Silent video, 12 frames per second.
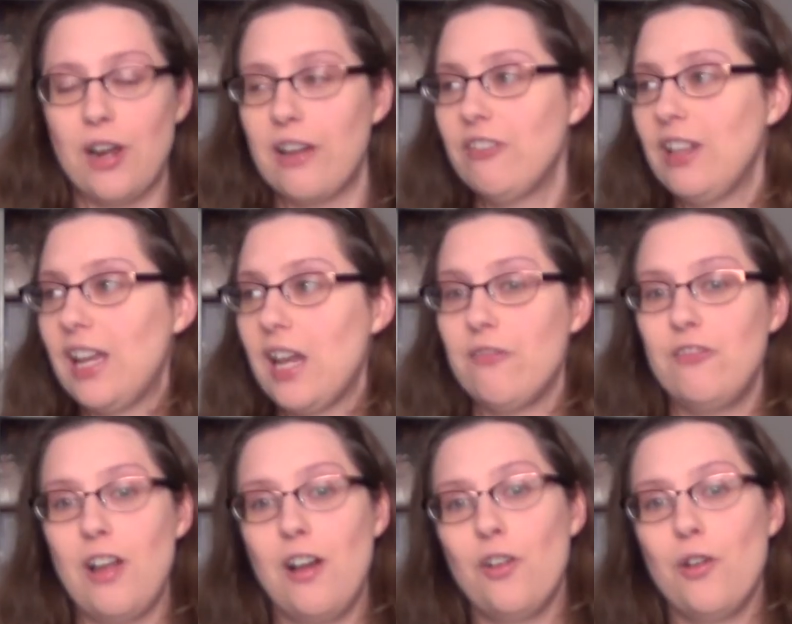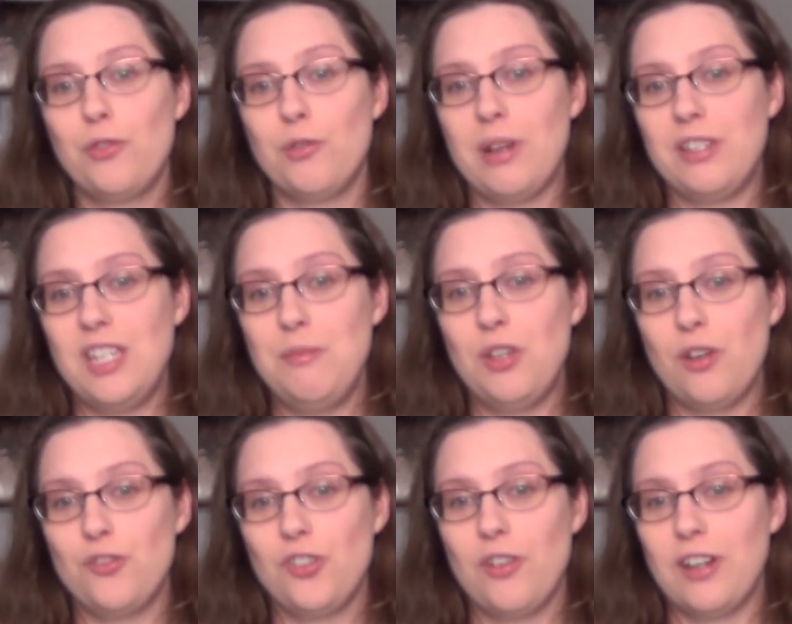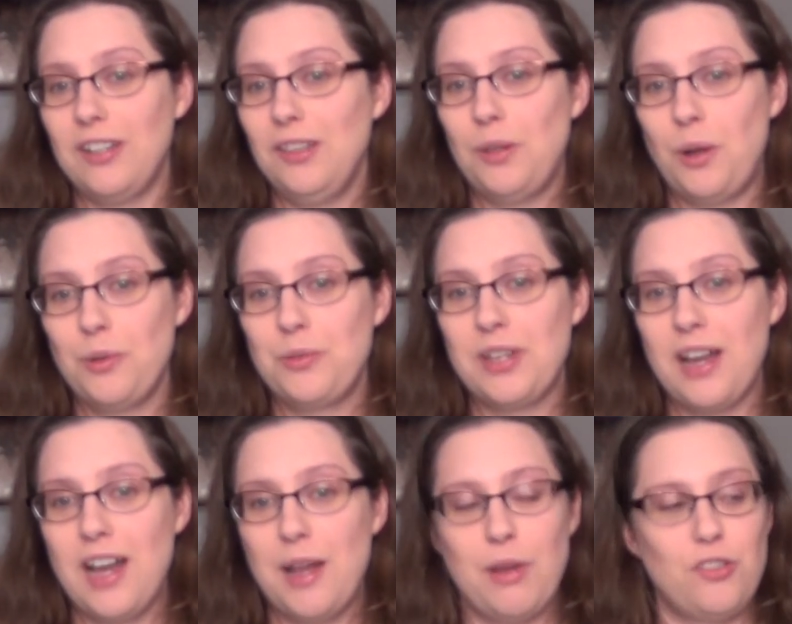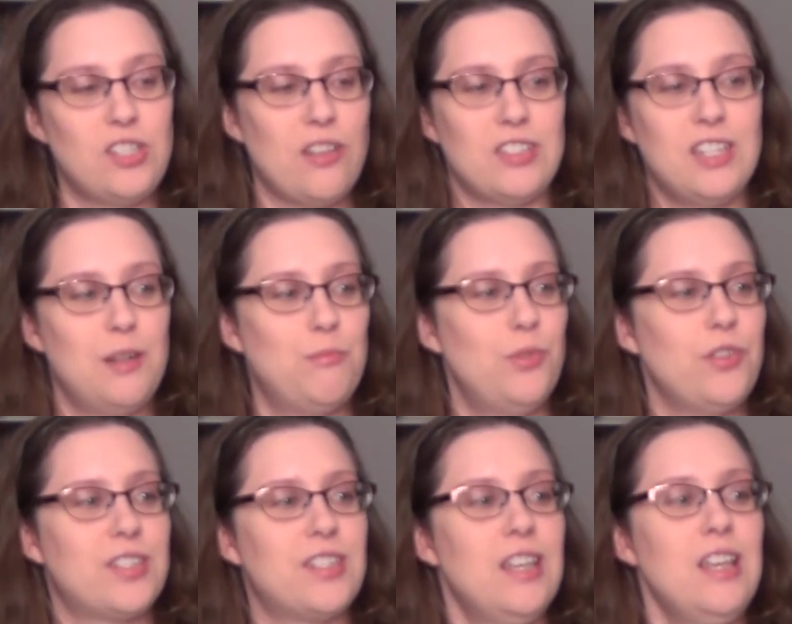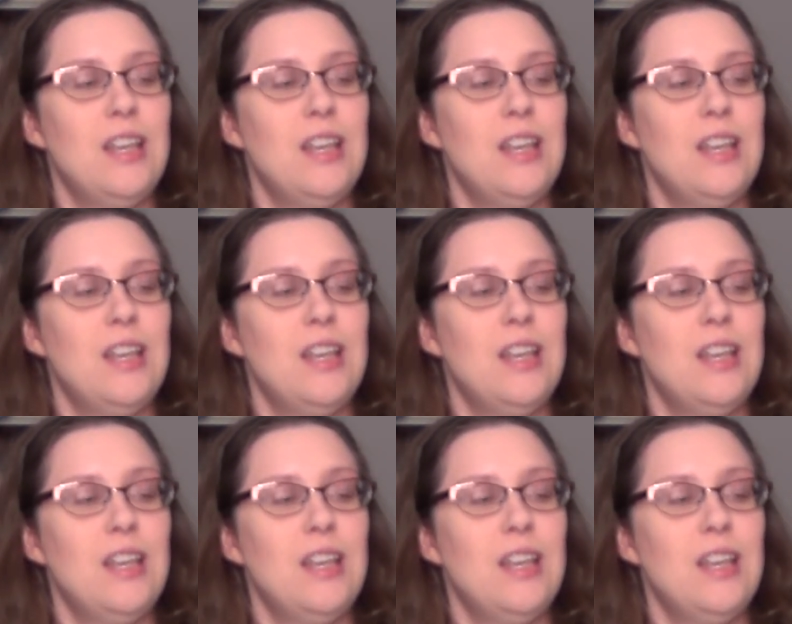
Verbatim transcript: I feel like I have not gone through my TBR jar in a long time. I just have a ton of books